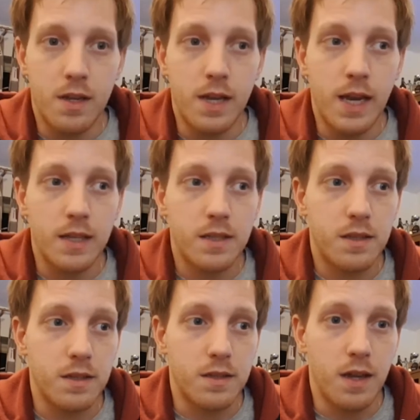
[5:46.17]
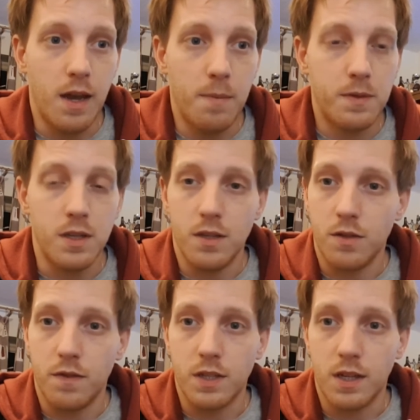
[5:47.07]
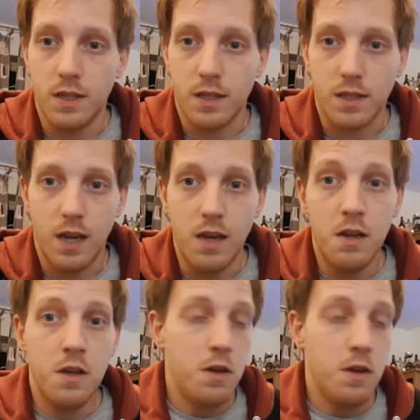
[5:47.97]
Next steps is obviously, as I say,